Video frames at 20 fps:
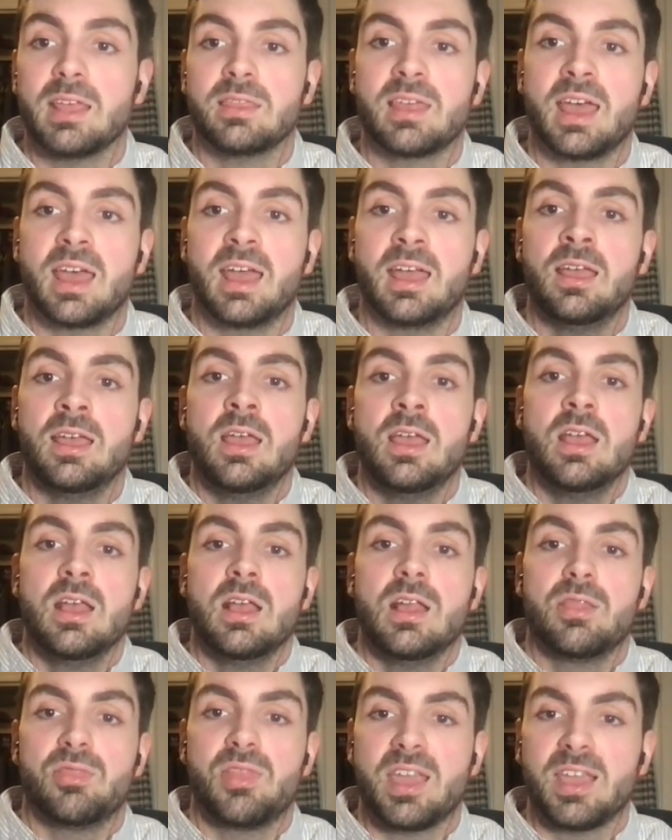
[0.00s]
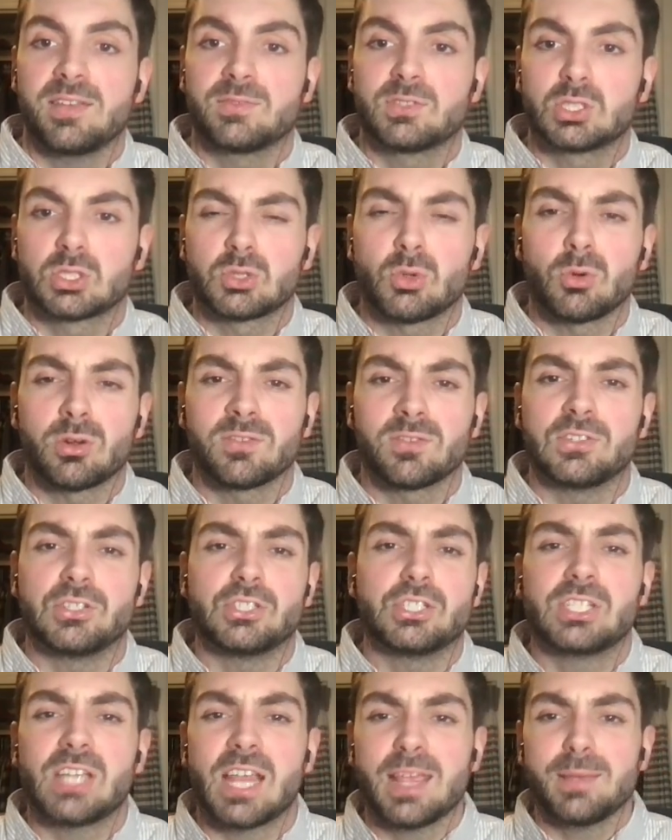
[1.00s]
that they've sort of
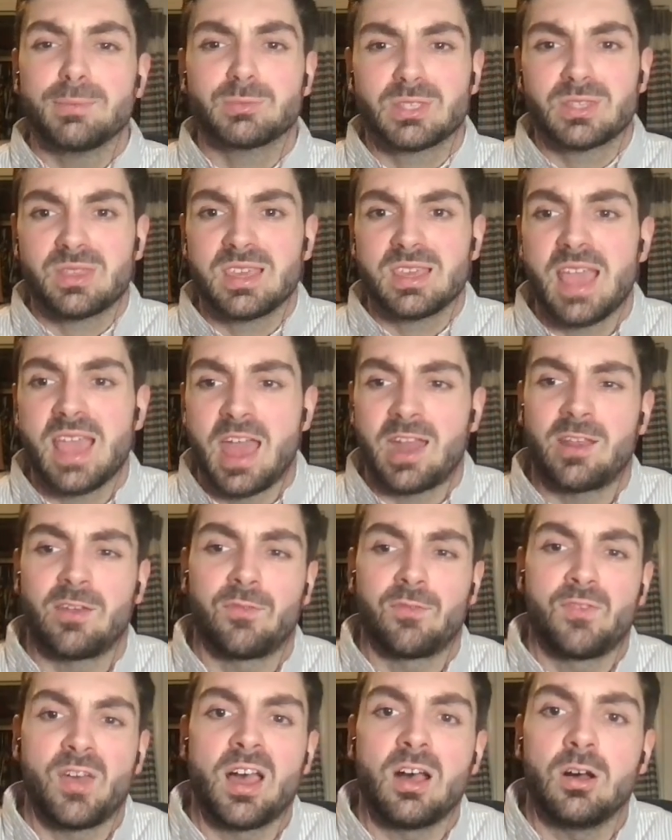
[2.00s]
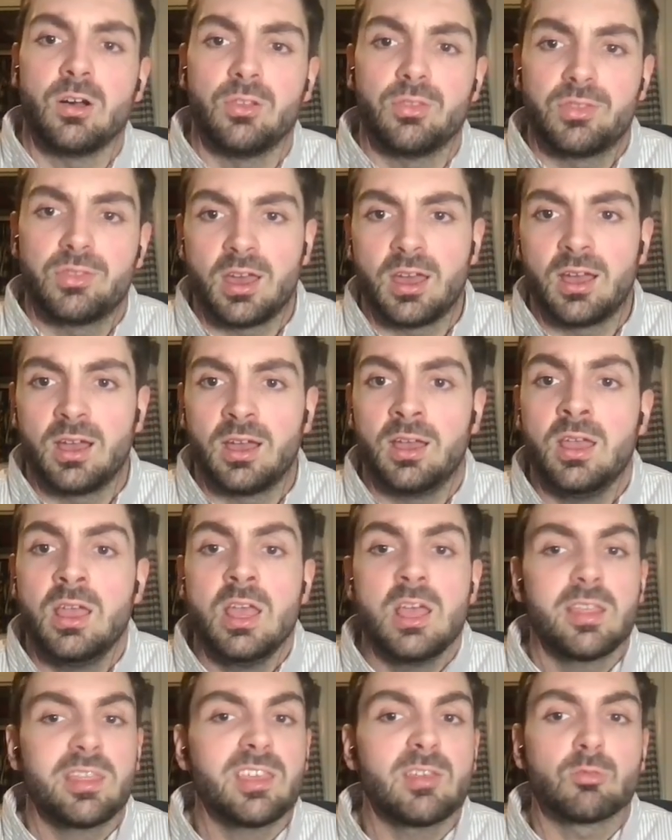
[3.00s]
shaped the NFL, the
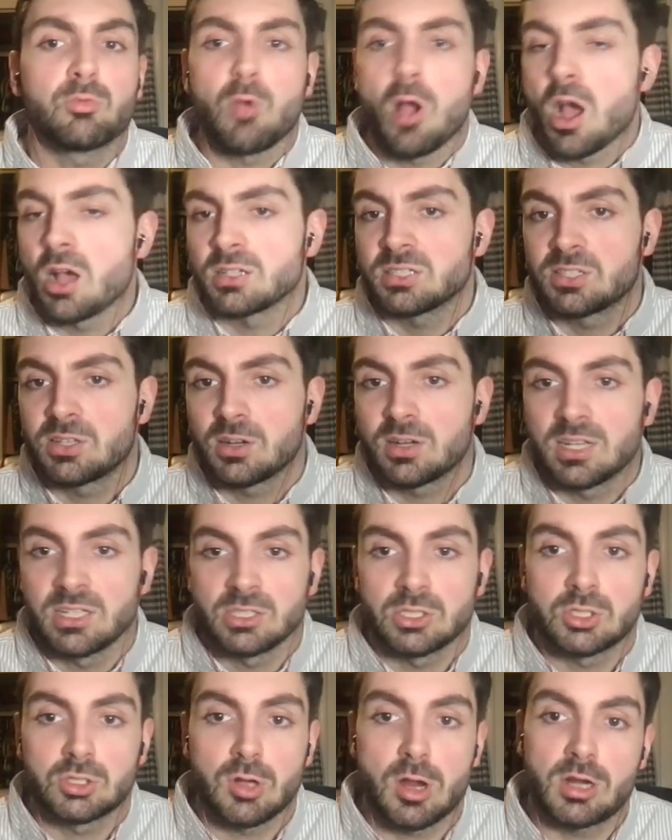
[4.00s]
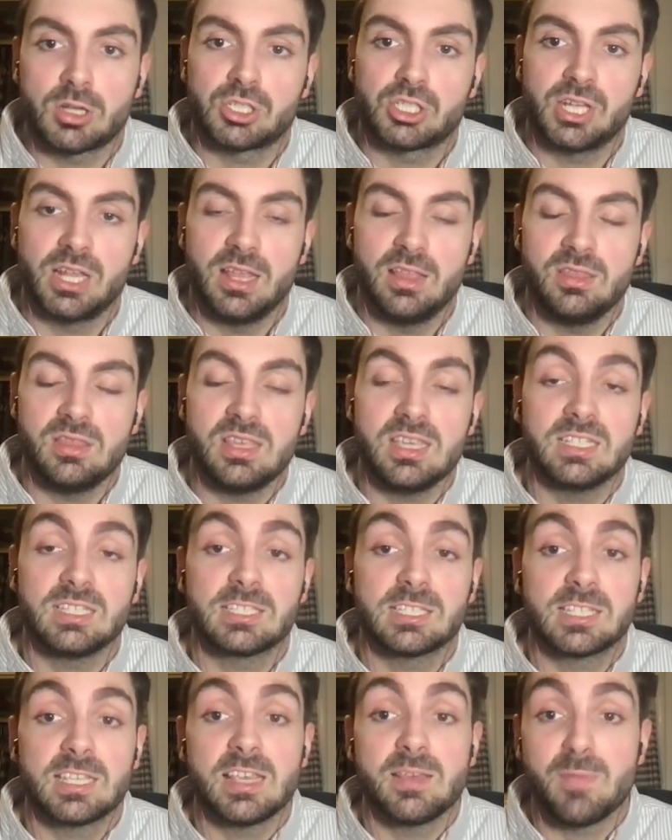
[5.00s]
the roster construction, the
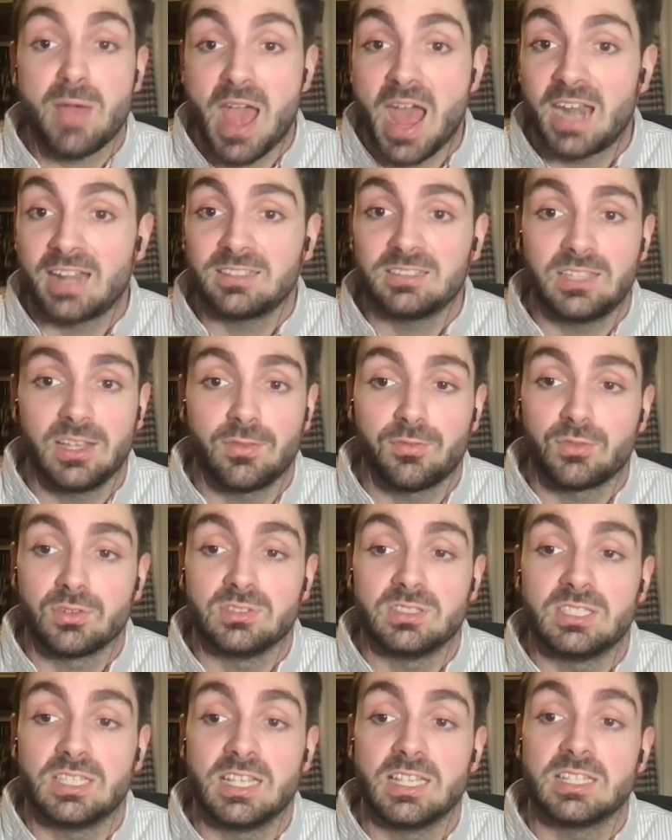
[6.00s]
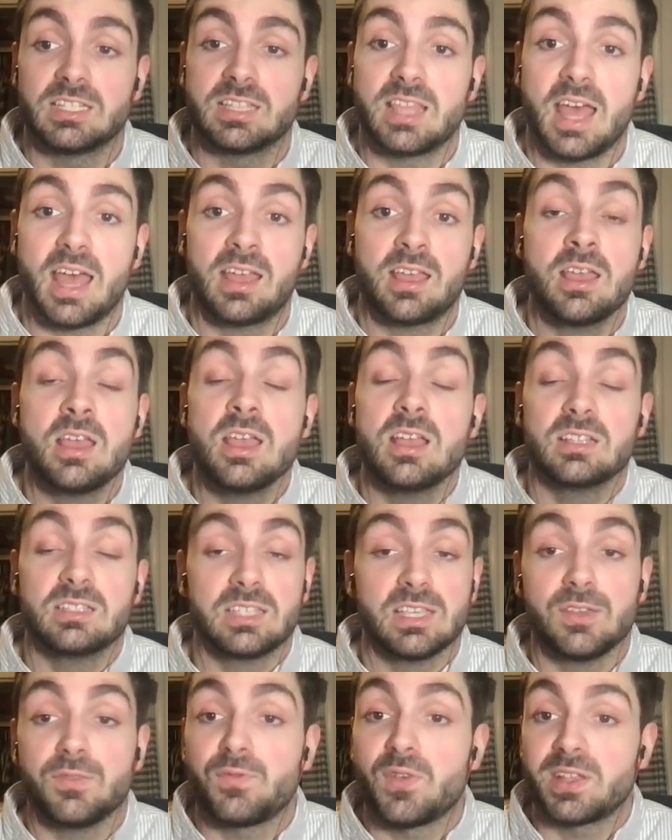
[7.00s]
schematic differences that
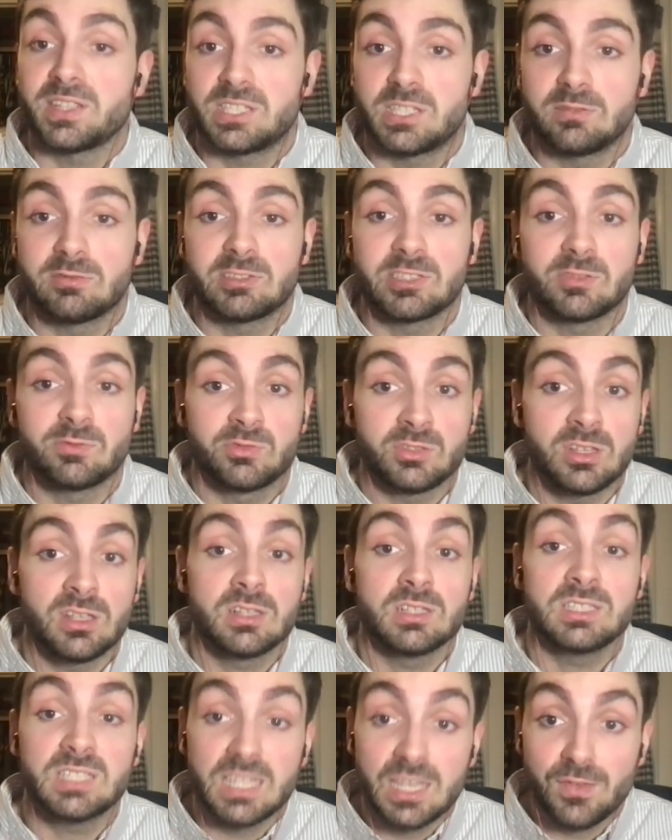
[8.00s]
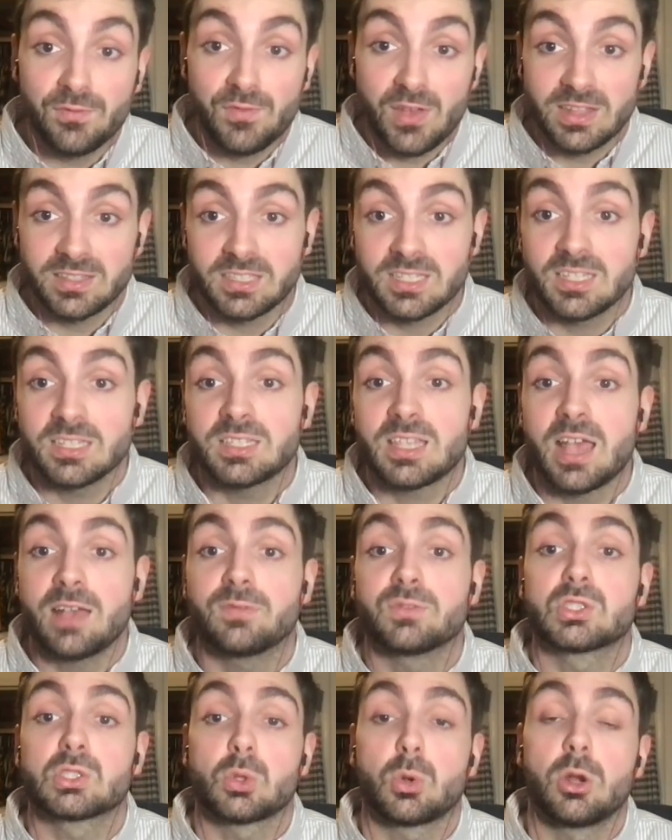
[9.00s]
defenses defenses
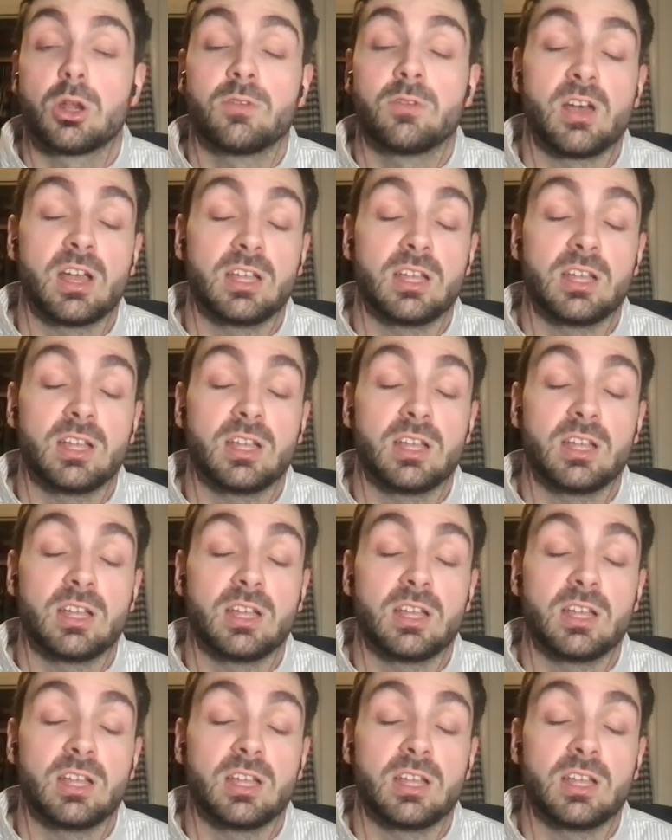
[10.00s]
have sort of